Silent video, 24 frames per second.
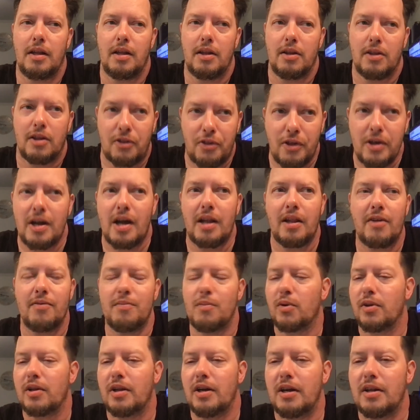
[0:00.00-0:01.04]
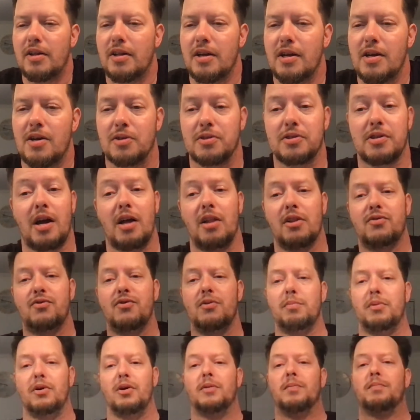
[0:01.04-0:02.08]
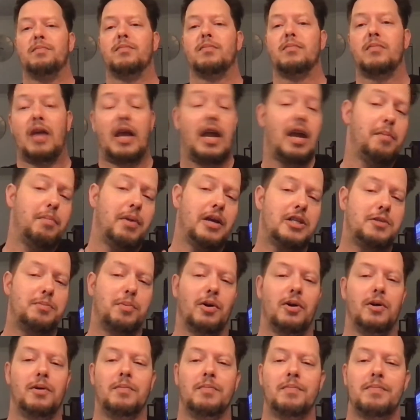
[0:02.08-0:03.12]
The thing I love more than anything else, college football and baseball.